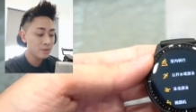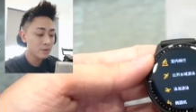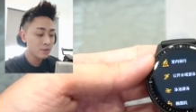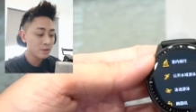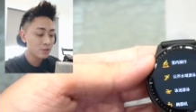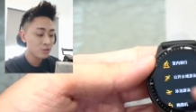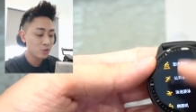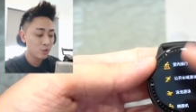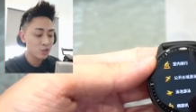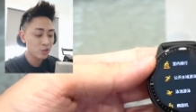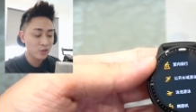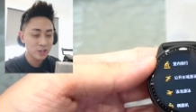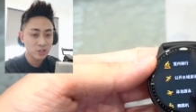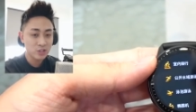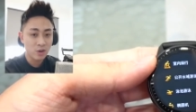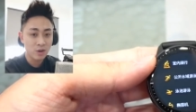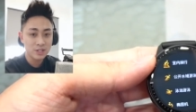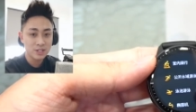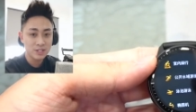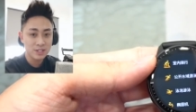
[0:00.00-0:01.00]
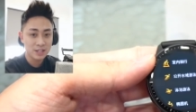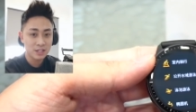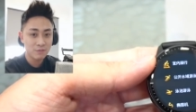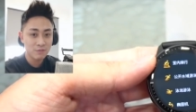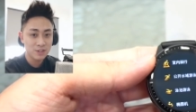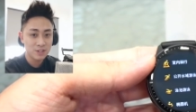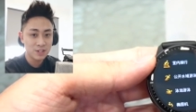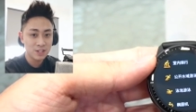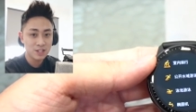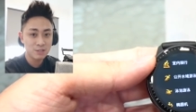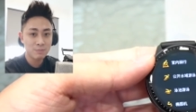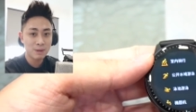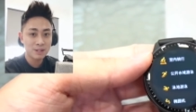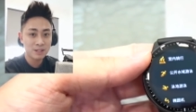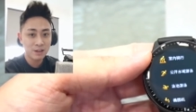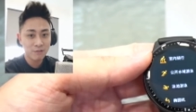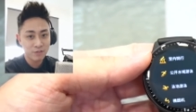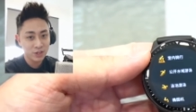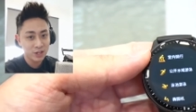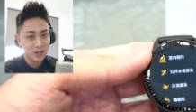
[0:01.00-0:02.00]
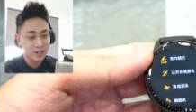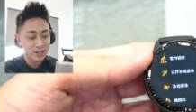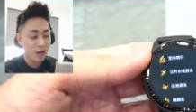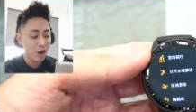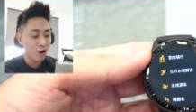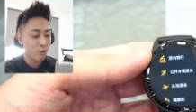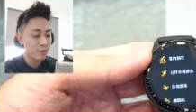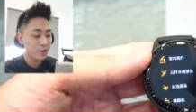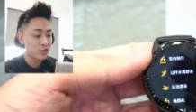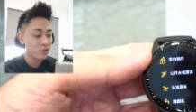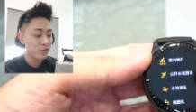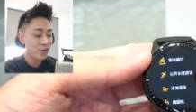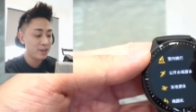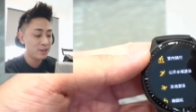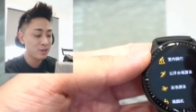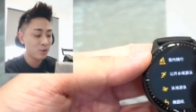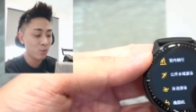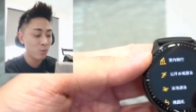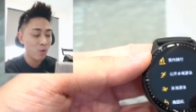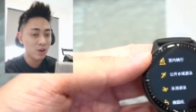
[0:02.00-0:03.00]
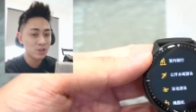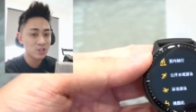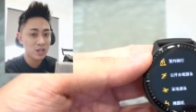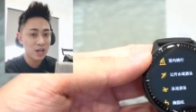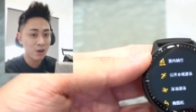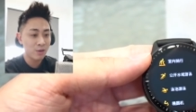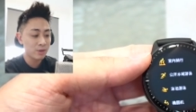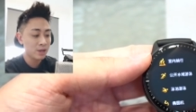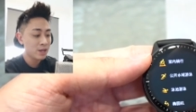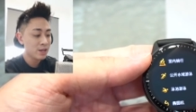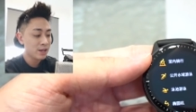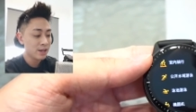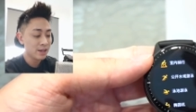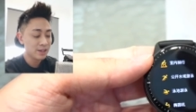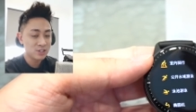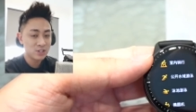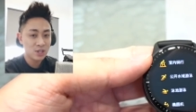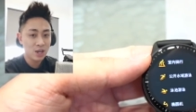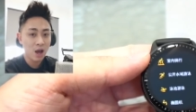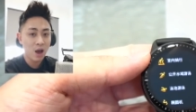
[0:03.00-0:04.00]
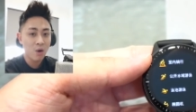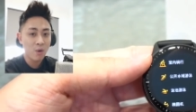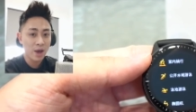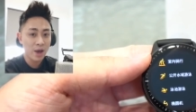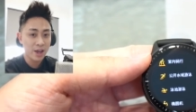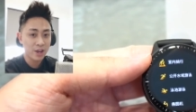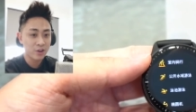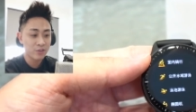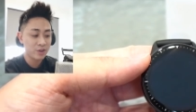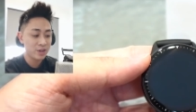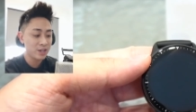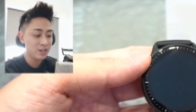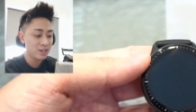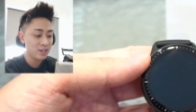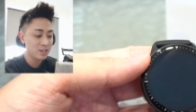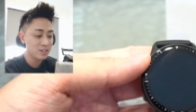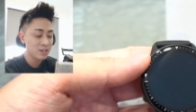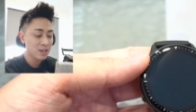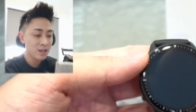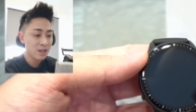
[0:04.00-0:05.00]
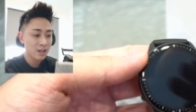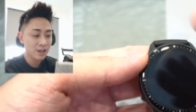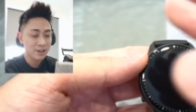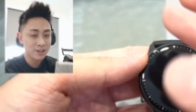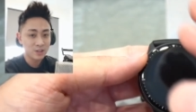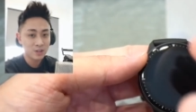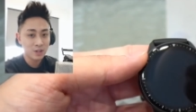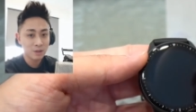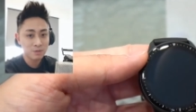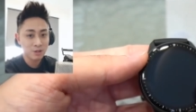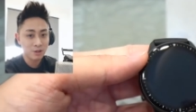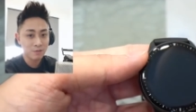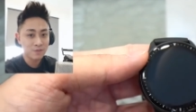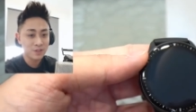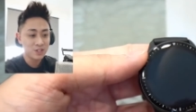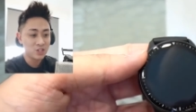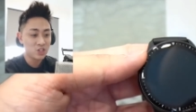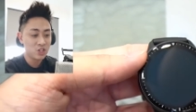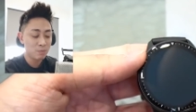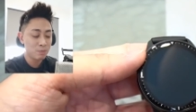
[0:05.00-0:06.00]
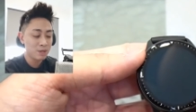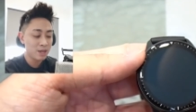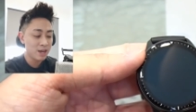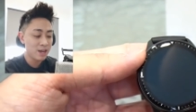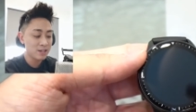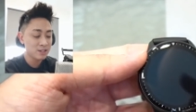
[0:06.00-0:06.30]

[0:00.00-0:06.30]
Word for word: So it tracks all these activities but definitely I'll be trying the watch out, uh, see how accurate it is uh, in terms of its GPS.